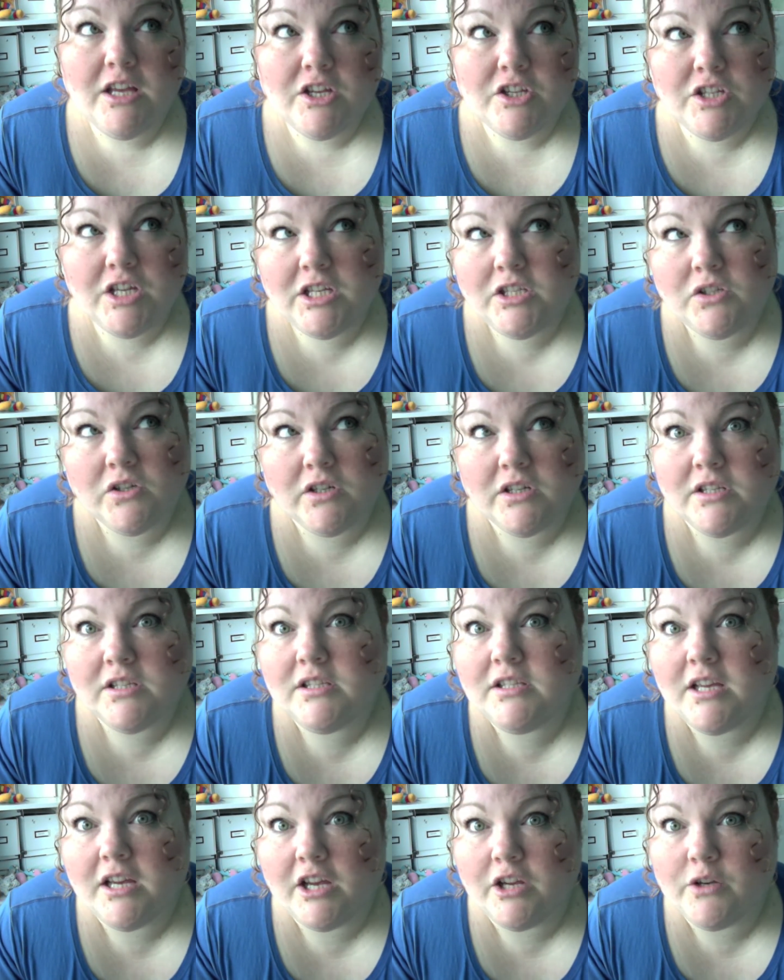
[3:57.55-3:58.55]
She's not
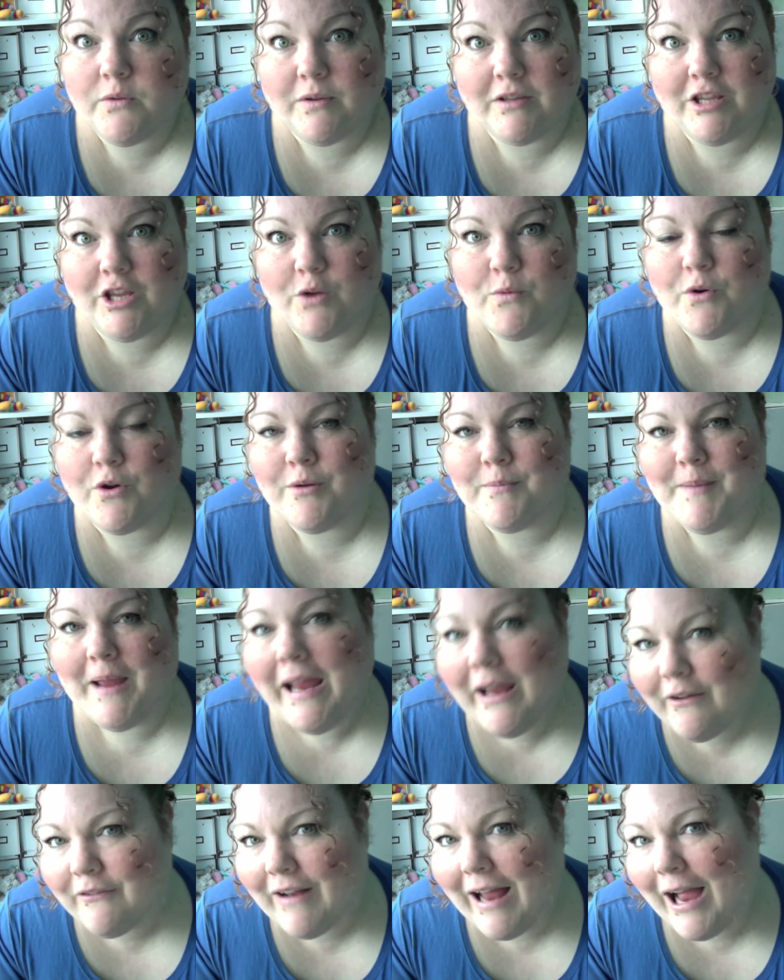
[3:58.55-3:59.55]
concerned whether you want
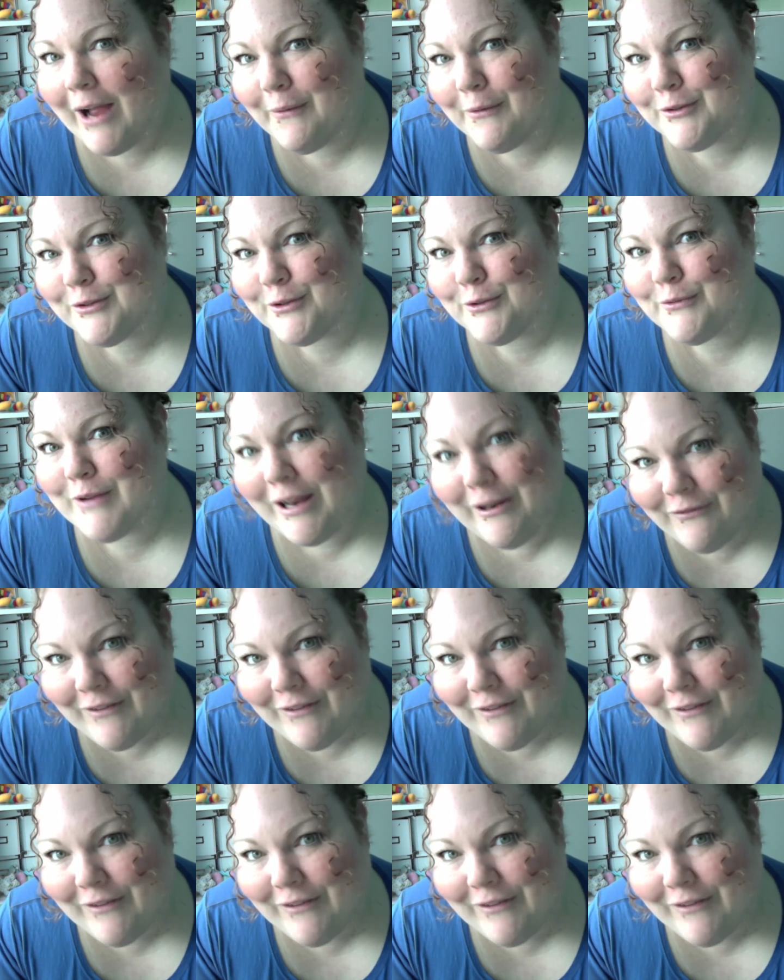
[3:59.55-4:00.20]
pink flowers or red